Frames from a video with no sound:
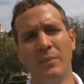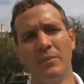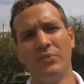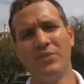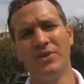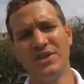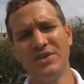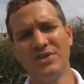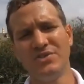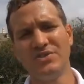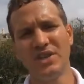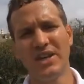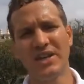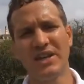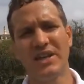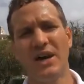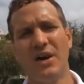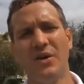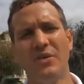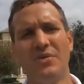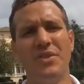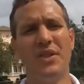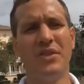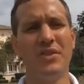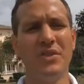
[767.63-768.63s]
please check
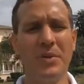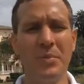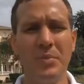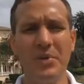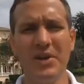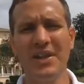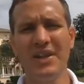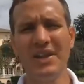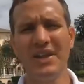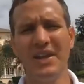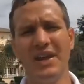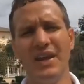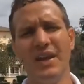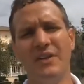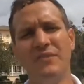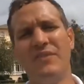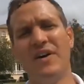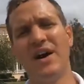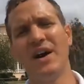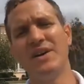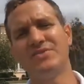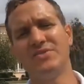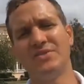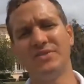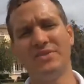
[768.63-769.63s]
out
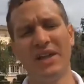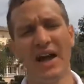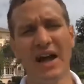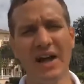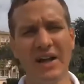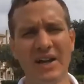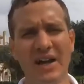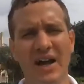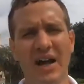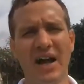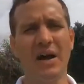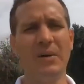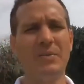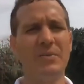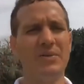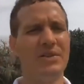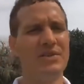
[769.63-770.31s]
thelibertyadvisor.com.